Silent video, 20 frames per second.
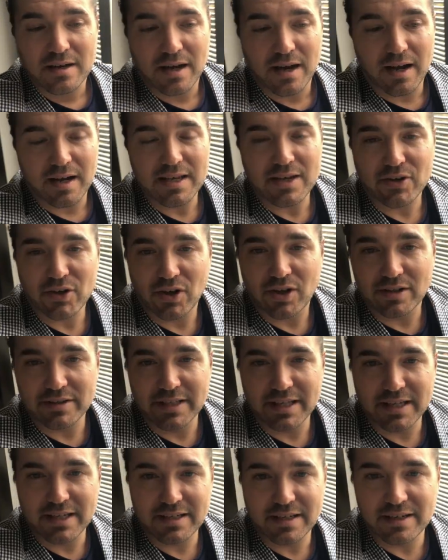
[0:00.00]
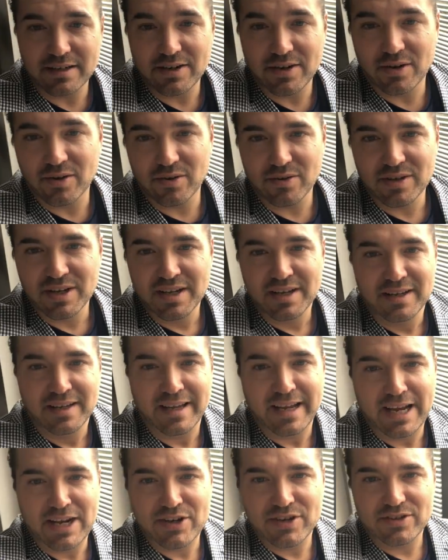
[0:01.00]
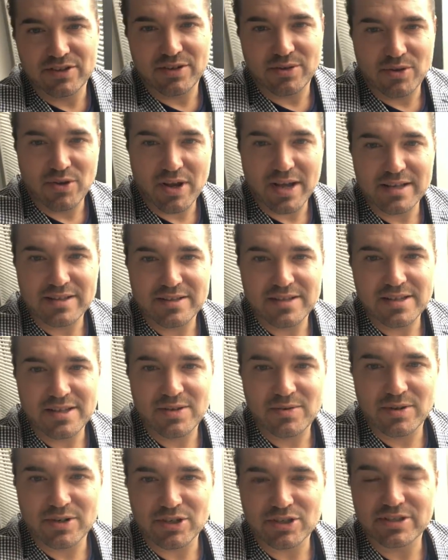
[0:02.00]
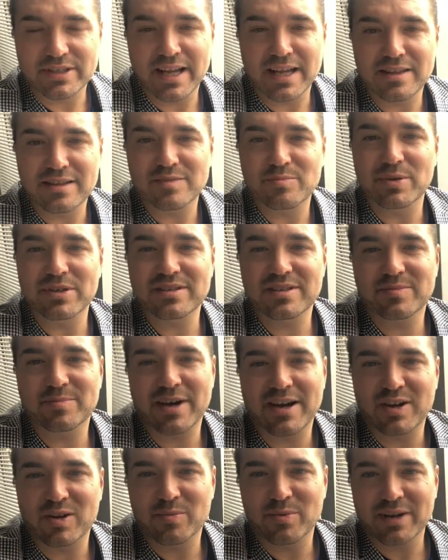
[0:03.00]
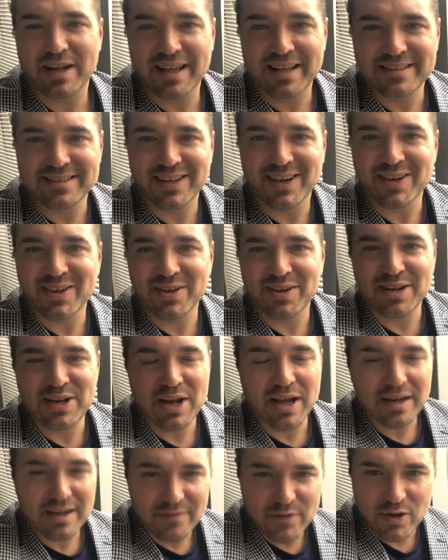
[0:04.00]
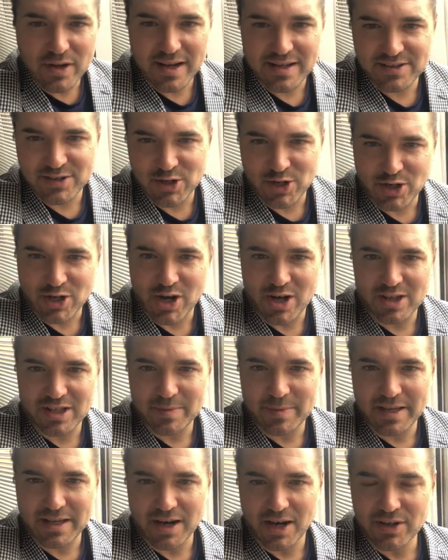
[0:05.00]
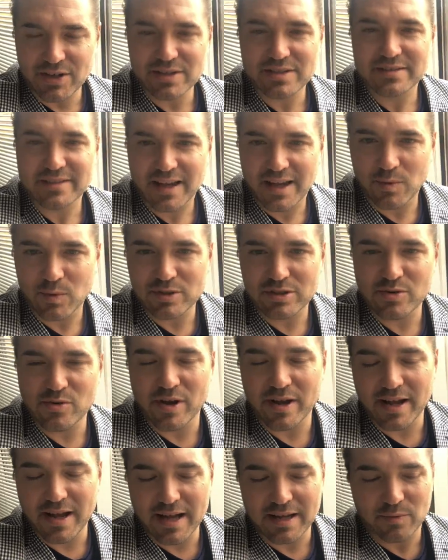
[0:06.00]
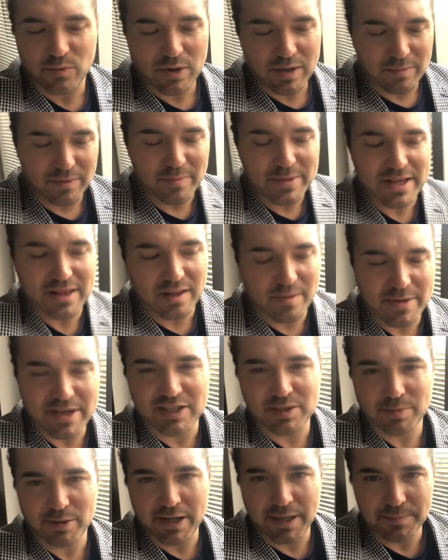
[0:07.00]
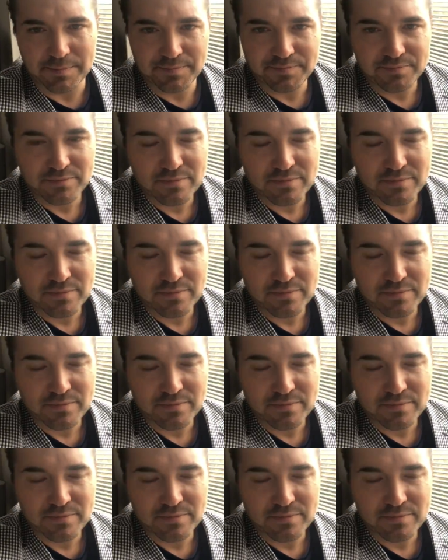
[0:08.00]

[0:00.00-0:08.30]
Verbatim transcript: Uh, he called in, and you know, agents, you know, you guys think you understand this business model, but I can tell you, none of you guys that are calling me understand what's going on. What, let me let me explain.